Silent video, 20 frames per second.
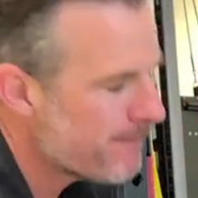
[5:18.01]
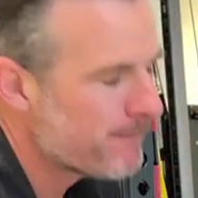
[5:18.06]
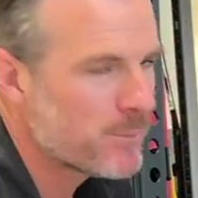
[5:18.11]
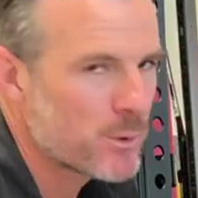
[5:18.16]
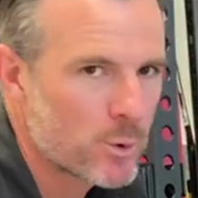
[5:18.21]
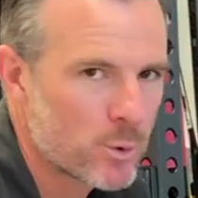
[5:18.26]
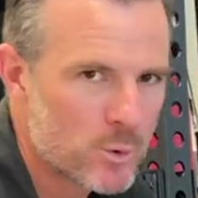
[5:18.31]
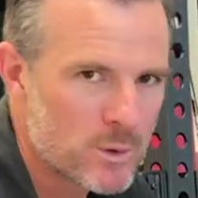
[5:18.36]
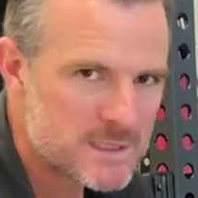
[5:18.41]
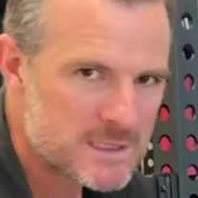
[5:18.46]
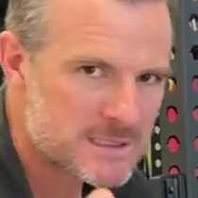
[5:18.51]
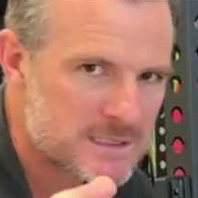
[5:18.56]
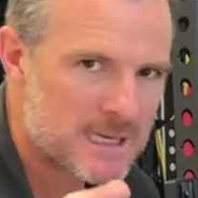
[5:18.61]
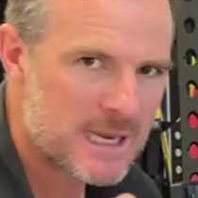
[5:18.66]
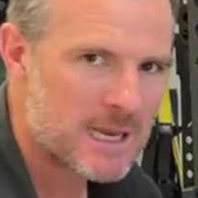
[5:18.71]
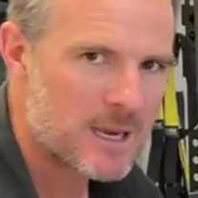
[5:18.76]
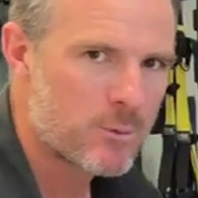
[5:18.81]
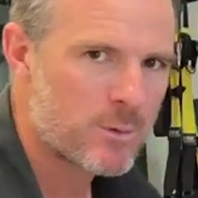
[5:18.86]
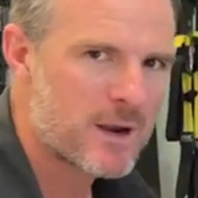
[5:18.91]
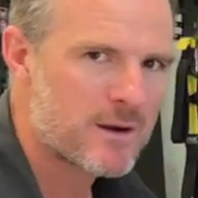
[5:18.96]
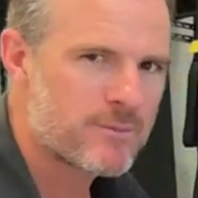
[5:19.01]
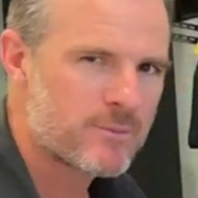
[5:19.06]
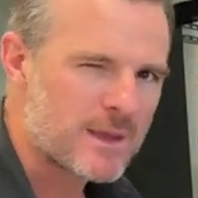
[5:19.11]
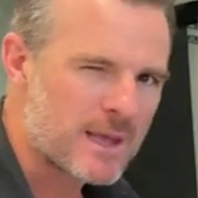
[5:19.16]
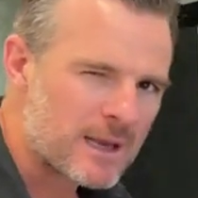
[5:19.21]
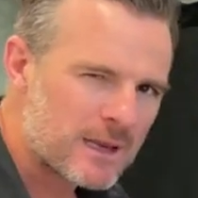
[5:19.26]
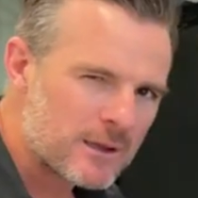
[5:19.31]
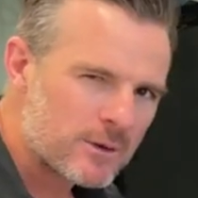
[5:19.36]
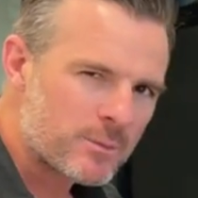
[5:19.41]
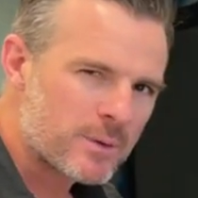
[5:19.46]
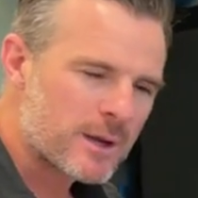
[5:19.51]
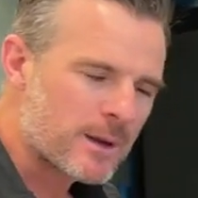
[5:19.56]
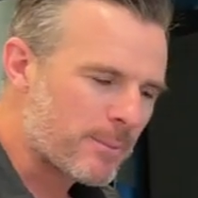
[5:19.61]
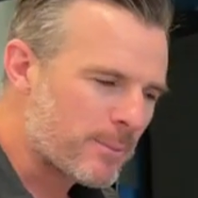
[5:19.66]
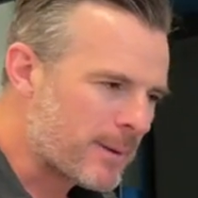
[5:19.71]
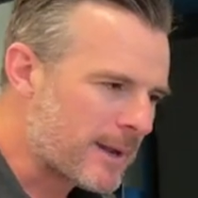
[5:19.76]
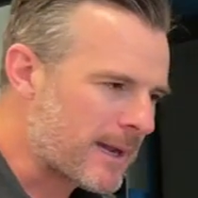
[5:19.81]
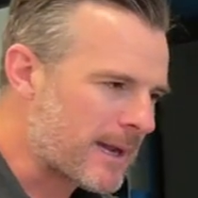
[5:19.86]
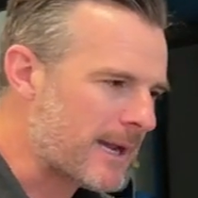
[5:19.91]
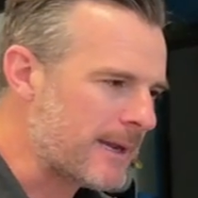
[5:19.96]
but always staying away from that little bit of
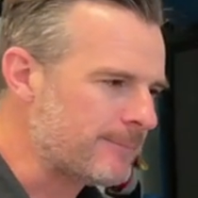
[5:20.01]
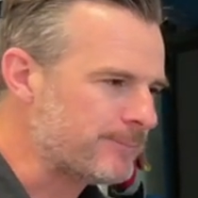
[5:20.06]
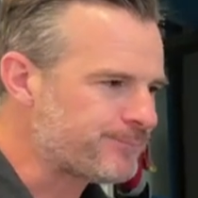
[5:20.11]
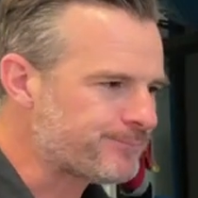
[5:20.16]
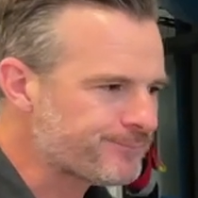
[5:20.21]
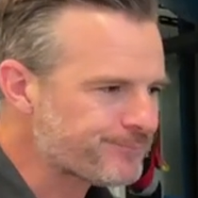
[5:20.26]
pain.